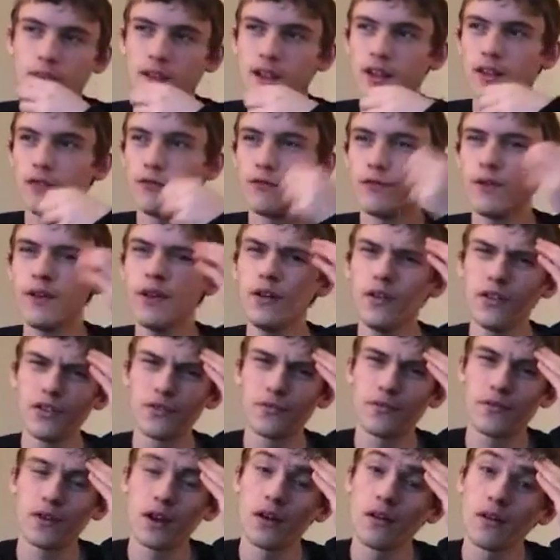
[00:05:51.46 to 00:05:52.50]
And it
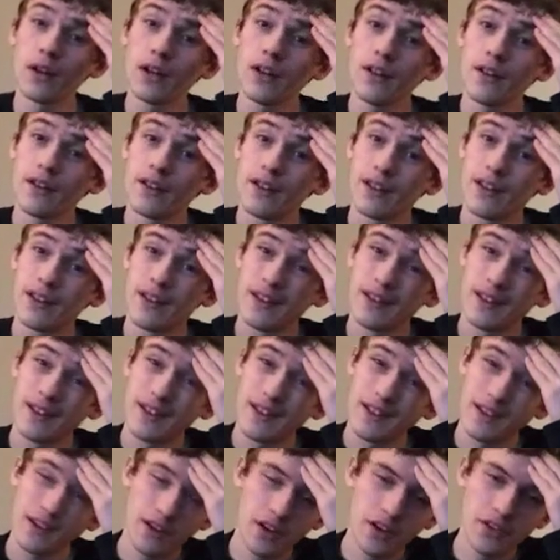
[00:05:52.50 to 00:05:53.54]
feels very,
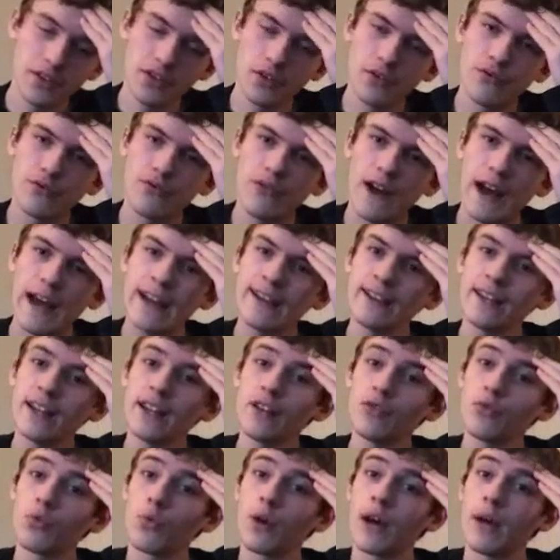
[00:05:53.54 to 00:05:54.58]
and also
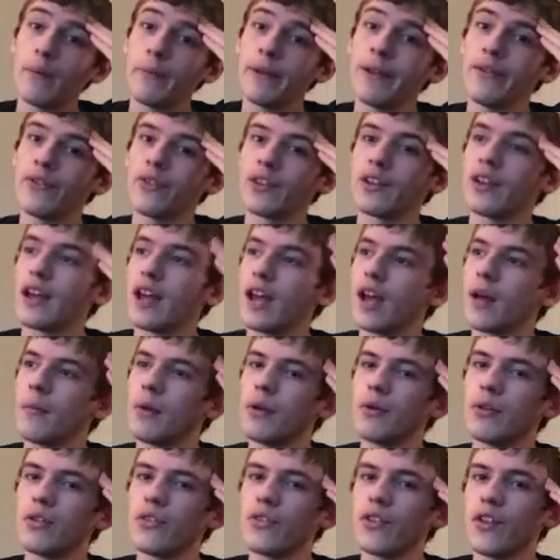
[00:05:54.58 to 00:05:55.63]
finding weapons and
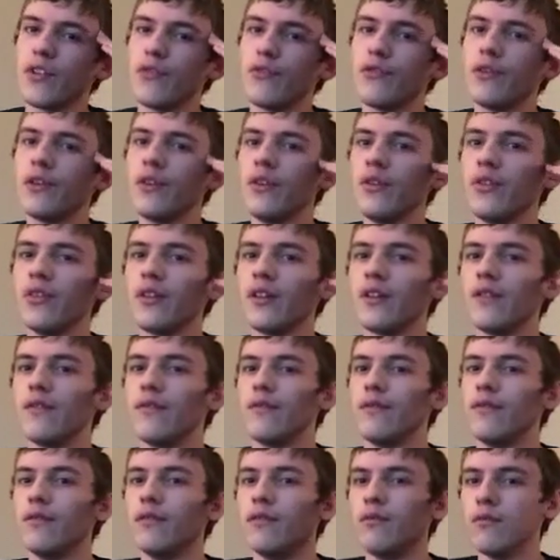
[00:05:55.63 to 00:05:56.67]
ammo and stuff feels
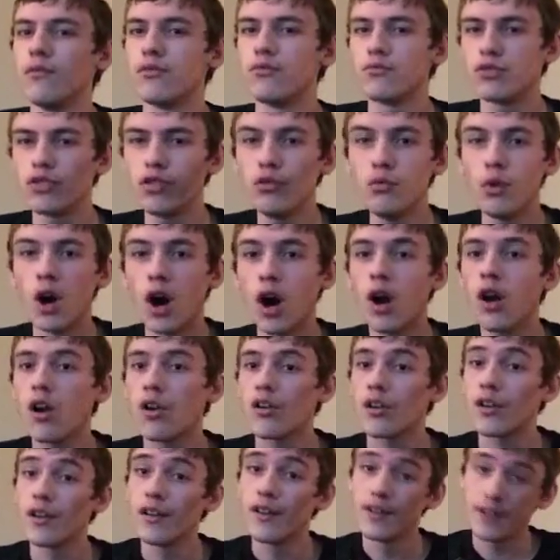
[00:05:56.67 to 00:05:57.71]
of too
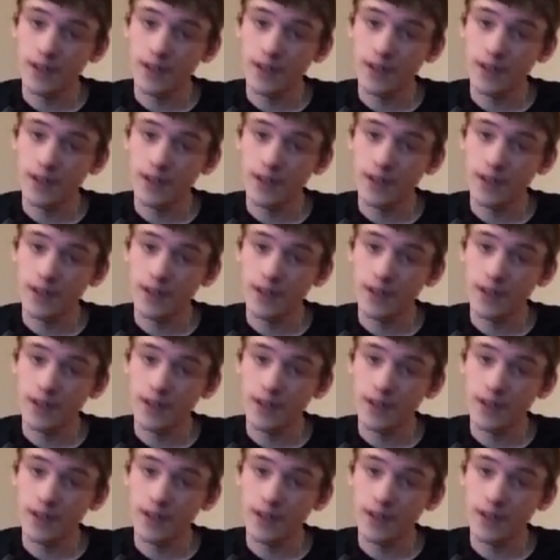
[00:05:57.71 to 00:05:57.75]
hard.